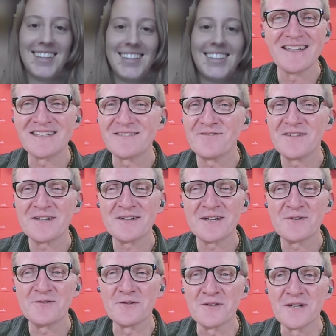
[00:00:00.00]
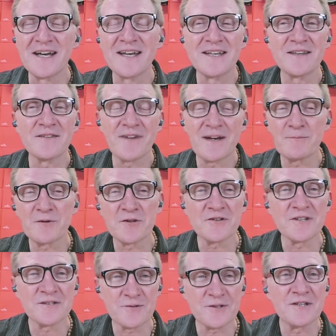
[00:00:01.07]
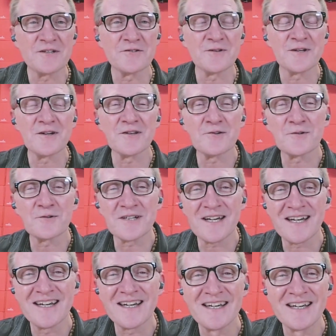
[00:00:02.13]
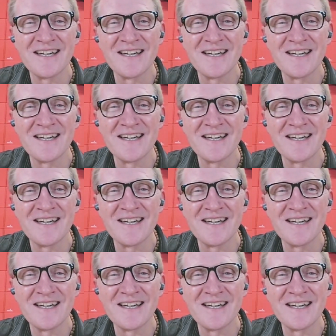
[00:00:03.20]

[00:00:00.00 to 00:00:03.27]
Nice, very cool. And the Faboratory is where you're doing all your work.